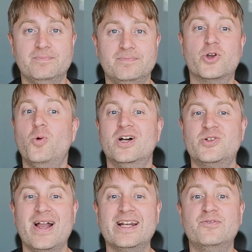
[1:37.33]
The
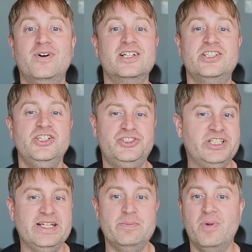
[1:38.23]
quadratic function
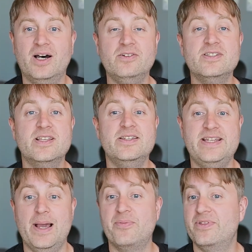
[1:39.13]
g models the
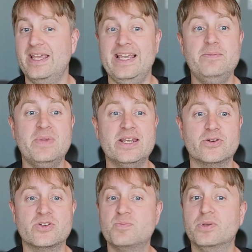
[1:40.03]
depth in
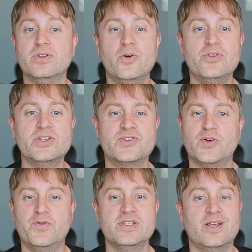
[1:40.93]
meters below the
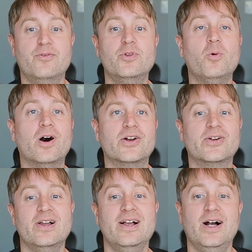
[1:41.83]
surface of the
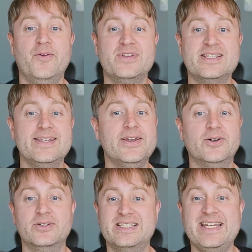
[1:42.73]
water of a
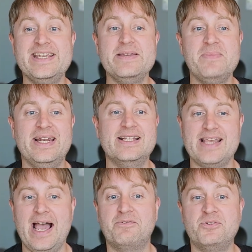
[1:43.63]
seal t minutes
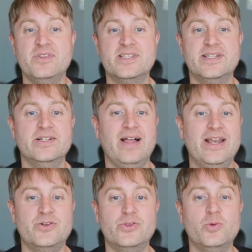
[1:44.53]
after the seal
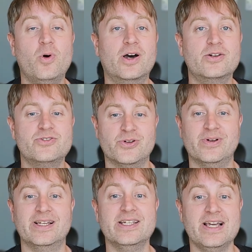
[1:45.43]
entered the water
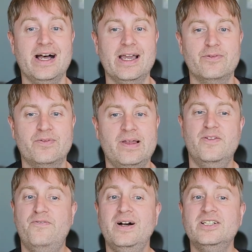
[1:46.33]
during a dive. The
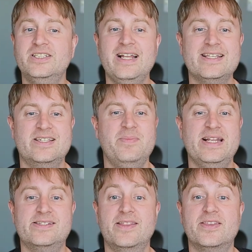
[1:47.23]
function
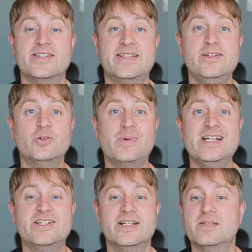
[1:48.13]
estimates that the seal
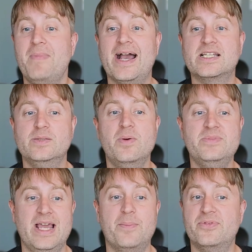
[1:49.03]
reached its maximum
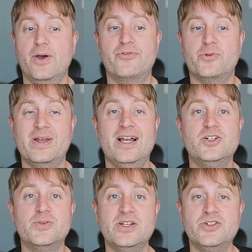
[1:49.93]
depth of
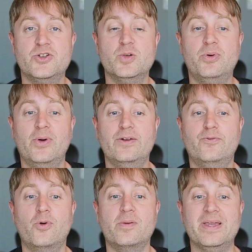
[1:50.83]

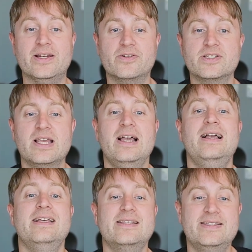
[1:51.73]
302.4 meters
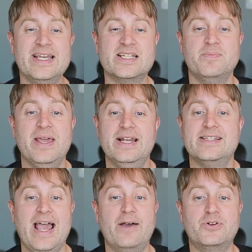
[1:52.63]
6
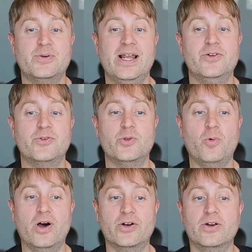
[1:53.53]
minutes after it entered the
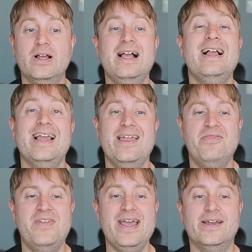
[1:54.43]
water,
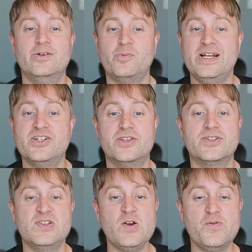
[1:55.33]
and then reached the
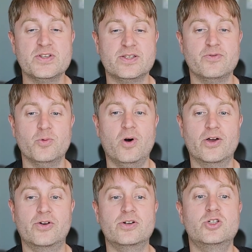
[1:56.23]
surface of the
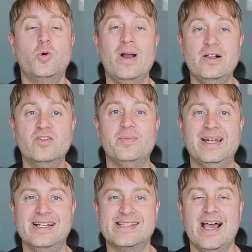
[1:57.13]
water 12
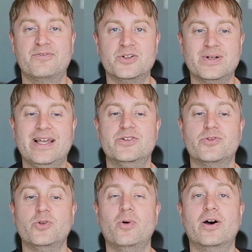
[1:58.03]
minutes after it
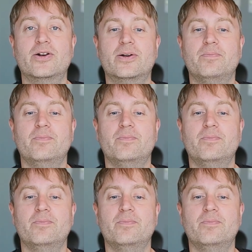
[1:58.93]
entered the water.